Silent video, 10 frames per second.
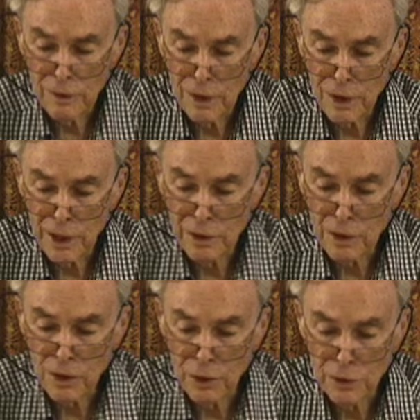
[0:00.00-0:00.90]
again
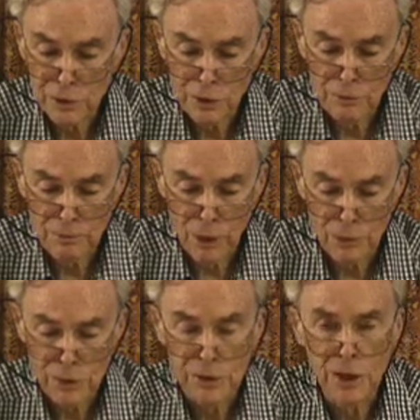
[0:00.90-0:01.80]
calls on
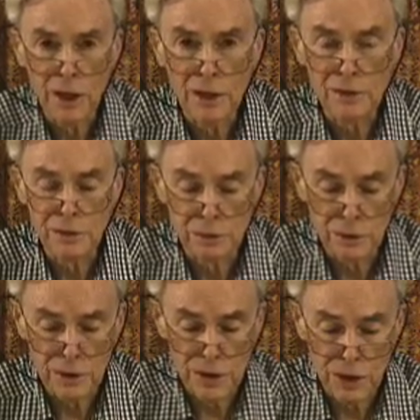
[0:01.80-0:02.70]
both sides to
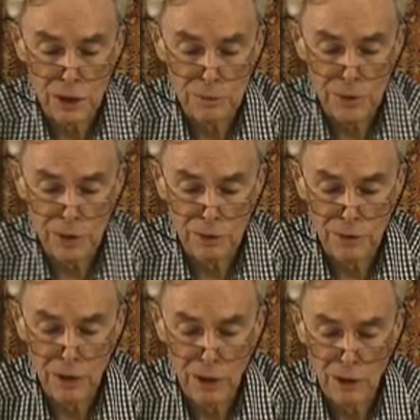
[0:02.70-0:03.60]
observe
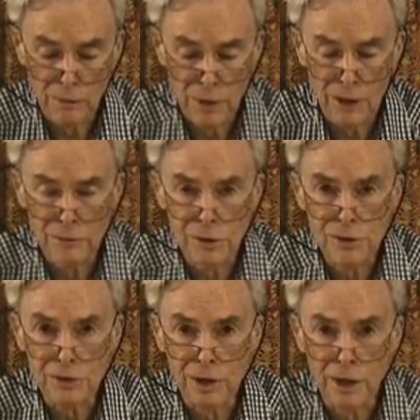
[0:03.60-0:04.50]
calm and
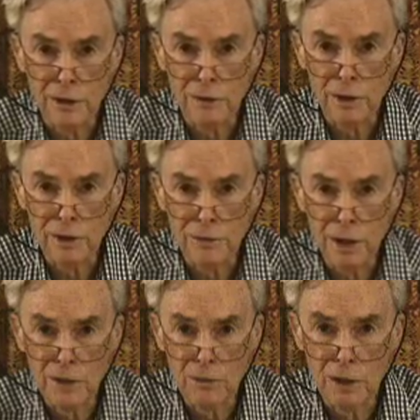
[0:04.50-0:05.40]
restraint. Well, to
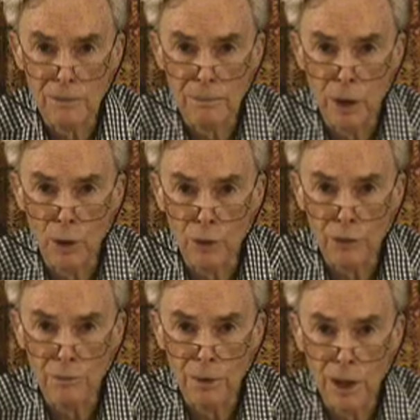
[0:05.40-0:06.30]
me, the word both
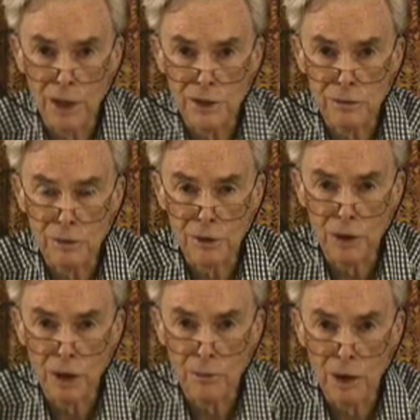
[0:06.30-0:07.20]
implies that we're
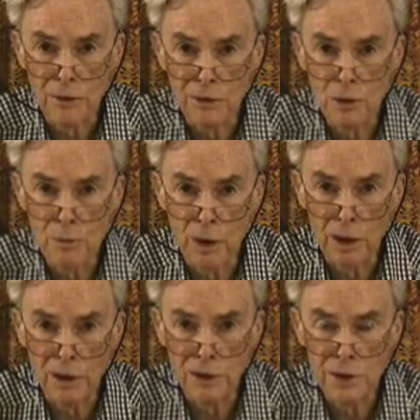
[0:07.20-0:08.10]
talking about two
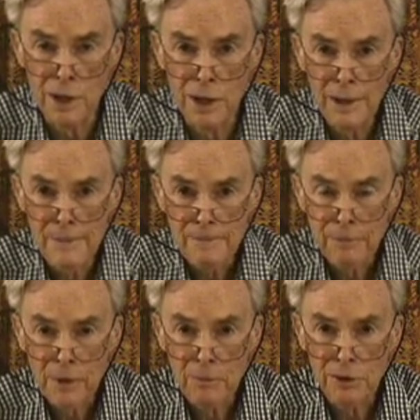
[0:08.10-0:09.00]
parties,
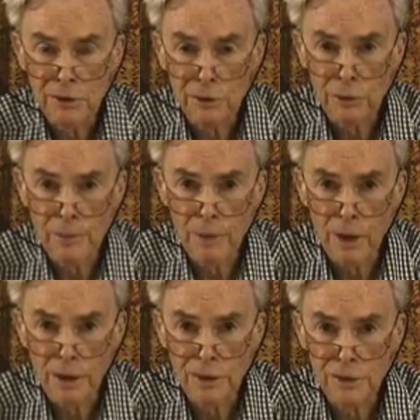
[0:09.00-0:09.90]
but there are three
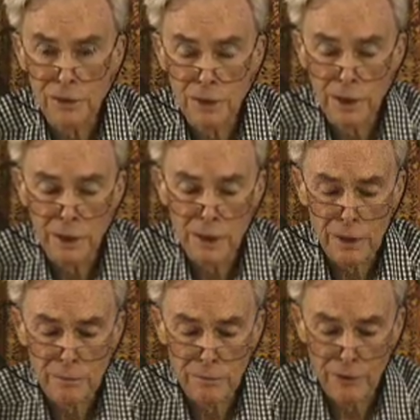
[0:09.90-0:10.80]
parties, and
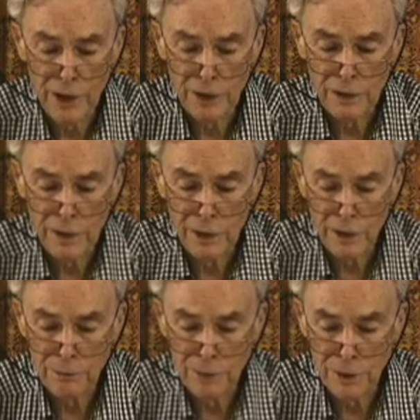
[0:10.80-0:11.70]
that fact
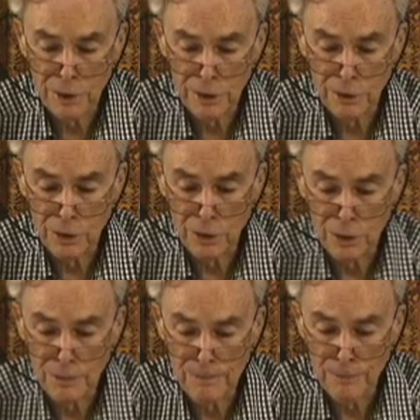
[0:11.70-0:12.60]
cannot be ignored.